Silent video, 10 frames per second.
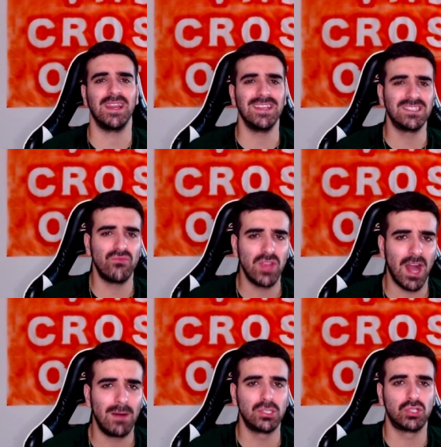Is it
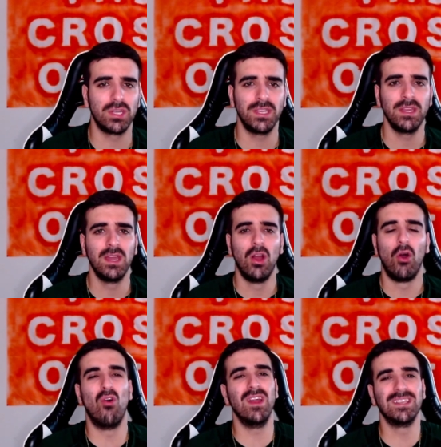Real Madrid
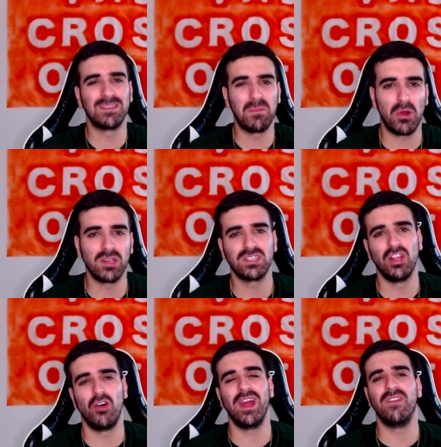or is it
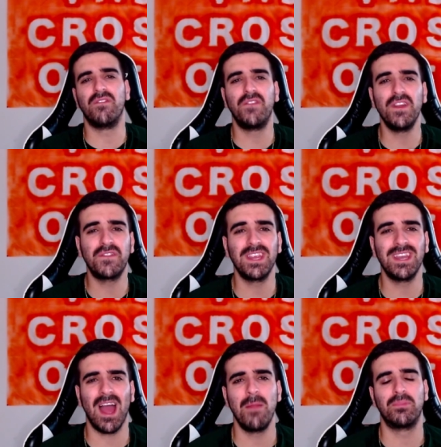Barcelona? And
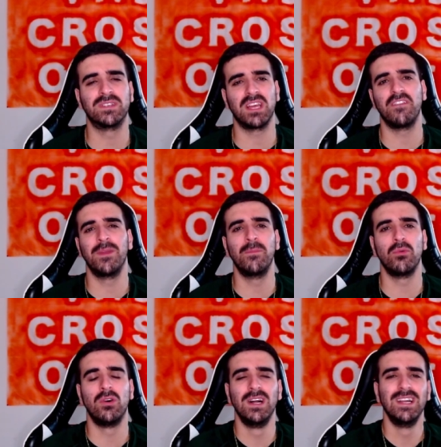59% of
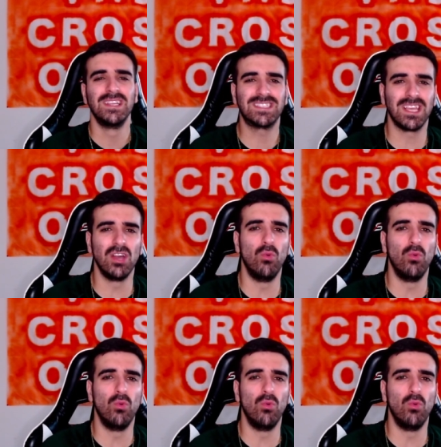people still